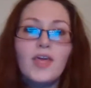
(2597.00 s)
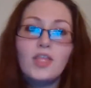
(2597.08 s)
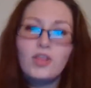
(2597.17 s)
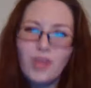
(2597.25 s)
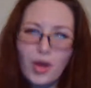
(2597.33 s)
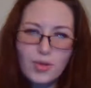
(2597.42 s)
I
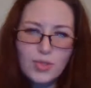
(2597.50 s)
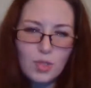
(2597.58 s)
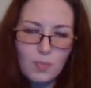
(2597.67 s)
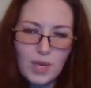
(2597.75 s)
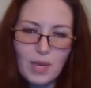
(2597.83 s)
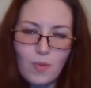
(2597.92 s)
think
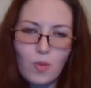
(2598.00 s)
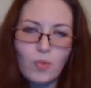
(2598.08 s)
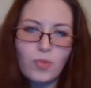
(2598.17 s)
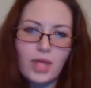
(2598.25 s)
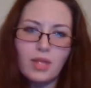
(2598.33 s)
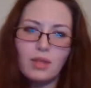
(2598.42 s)
those are the
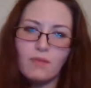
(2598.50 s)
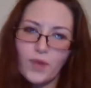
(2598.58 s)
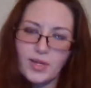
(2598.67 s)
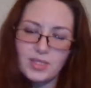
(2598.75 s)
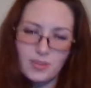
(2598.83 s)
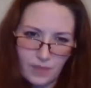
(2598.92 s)
people that
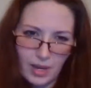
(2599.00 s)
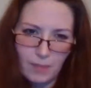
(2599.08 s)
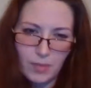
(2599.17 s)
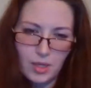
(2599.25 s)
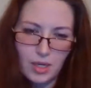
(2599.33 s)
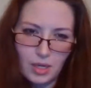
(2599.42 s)
friends and
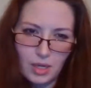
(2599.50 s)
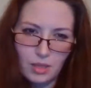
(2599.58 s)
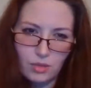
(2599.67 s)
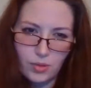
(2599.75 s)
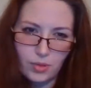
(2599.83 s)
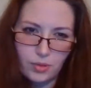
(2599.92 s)
family can
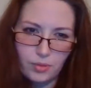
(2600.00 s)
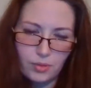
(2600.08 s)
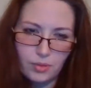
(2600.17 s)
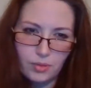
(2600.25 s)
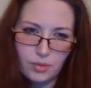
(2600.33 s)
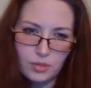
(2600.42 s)
get
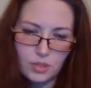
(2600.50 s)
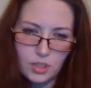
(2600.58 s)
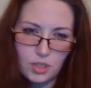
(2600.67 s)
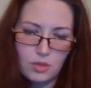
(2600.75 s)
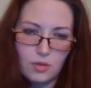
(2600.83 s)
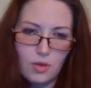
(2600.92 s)
through
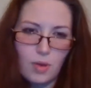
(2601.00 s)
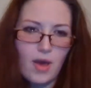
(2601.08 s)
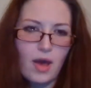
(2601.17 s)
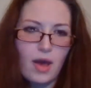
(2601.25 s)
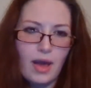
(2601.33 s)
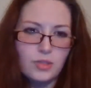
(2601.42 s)
to
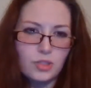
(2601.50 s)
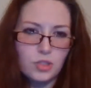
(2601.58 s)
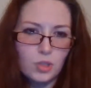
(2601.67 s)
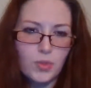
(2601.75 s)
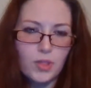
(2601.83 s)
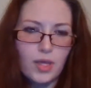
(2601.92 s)
about how
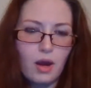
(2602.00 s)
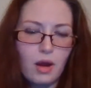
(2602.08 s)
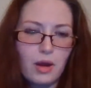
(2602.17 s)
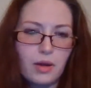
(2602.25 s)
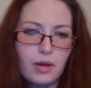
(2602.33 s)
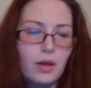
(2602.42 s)
stupid they
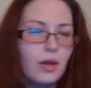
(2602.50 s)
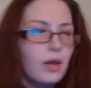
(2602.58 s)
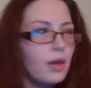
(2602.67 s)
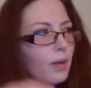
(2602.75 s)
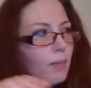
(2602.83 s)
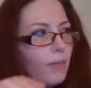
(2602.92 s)
are,
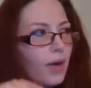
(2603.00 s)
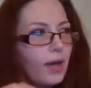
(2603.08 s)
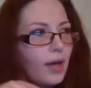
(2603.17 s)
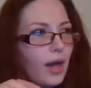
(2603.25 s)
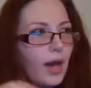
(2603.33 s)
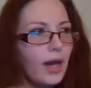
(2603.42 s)

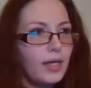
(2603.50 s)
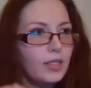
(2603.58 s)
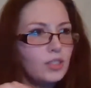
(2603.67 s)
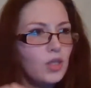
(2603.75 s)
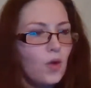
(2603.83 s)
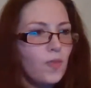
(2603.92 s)
but
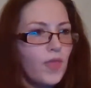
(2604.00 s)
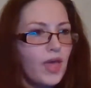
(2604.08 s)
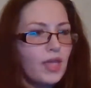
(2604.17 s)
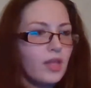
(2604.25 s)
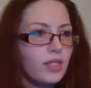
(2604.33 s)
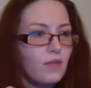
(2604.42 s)
I don't
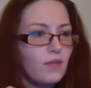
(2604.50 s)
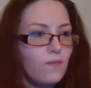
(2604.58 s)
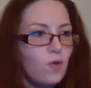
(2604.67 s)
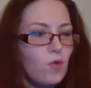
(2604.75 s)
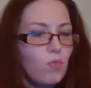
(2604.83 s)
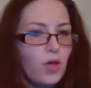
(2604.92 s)
think like
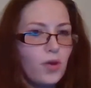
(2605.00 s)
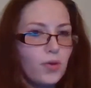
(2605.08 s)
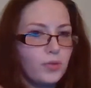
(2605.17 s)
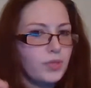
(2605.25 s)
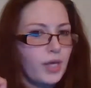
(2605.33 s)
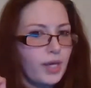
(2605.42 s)
full
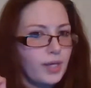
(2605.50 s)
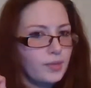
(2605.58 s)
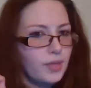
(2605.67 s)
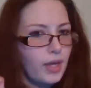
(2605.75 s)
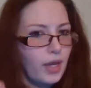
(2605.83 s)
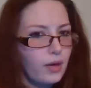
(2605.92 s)
blown like
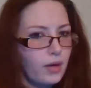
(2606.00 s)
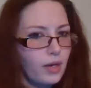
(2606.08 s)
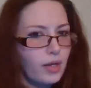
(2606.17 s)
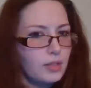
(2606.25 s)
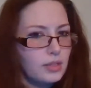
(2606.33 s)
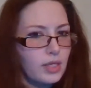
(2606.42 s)

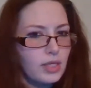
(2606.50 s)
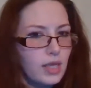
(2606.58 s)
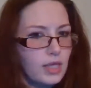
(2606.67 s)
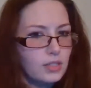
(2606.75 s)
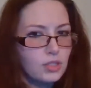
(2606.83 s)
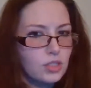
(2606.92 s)
Aryans, like
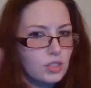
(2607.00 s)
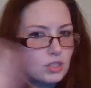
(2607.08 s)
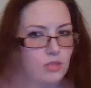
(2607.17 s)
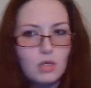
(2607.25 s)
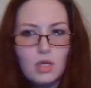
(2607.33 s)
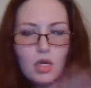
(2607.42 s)
that's
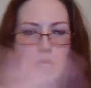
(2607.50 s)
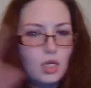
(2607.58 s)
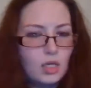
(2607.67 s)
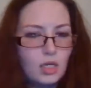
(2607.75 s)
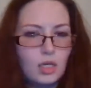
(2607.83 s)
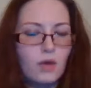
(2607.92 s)
just,
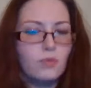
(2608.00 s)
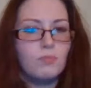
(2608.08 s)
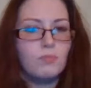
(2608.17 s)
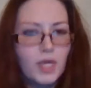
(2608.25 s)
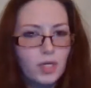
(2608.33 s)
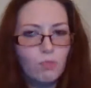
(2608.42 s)

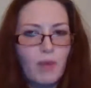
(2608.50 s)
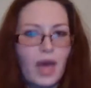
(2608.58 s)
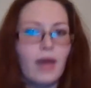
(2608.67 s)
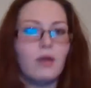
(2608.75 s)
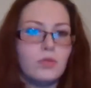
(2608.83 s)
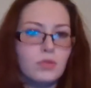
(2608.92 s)
pick your
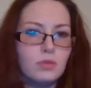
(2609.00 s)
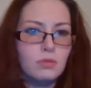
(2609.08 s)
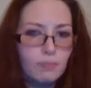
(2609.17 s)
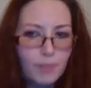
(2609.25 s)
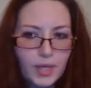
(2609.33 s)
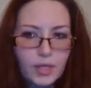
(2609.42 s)
battles,